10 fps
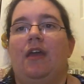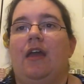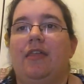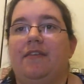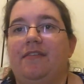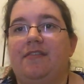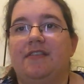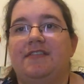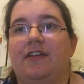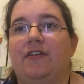and this is the
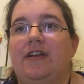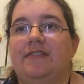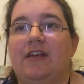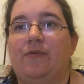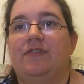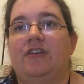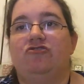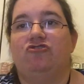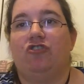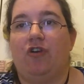series that was
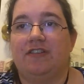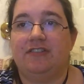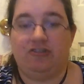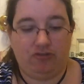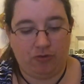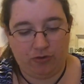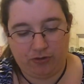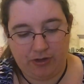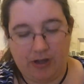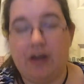in Cross Stitch
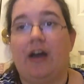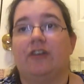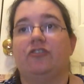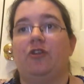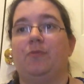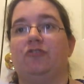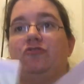Gold October